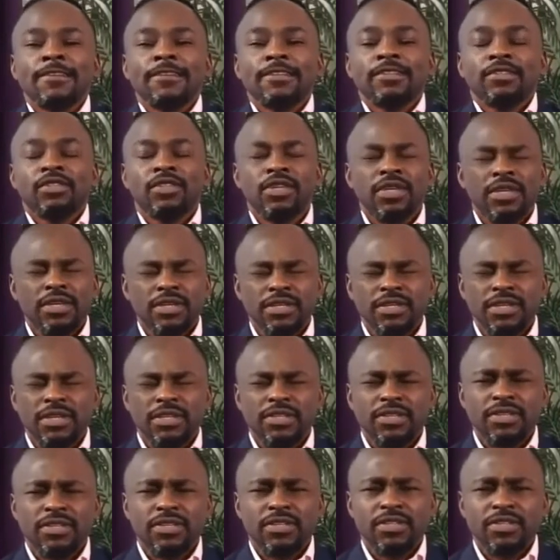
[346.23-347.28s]

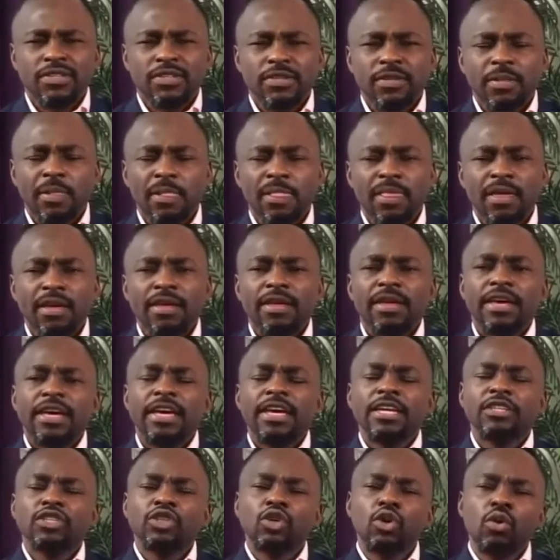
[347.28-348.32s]
Jesus,
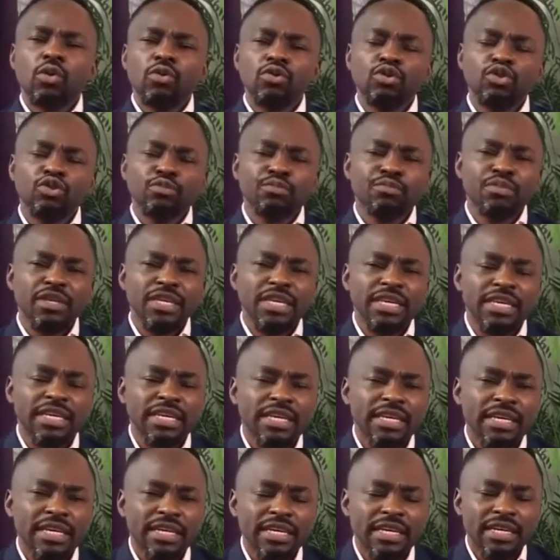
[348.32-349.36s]
it's going to
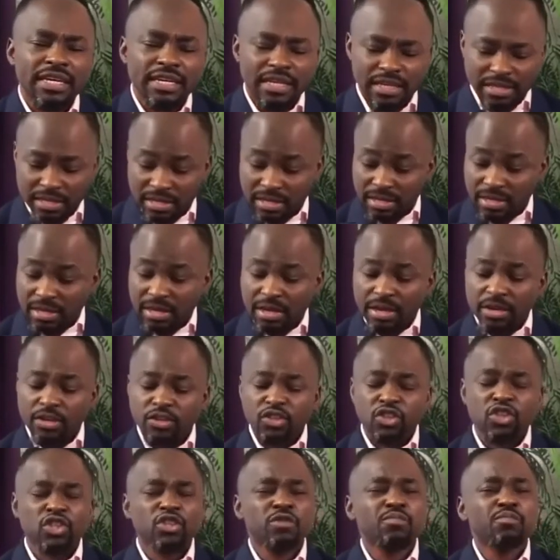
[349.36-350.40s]
be a
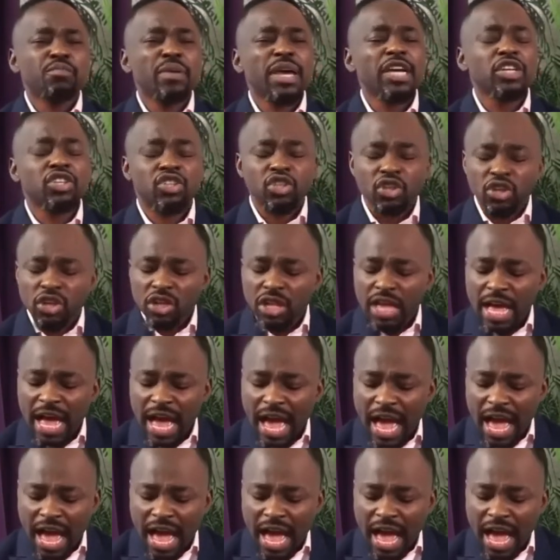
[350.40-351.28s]
special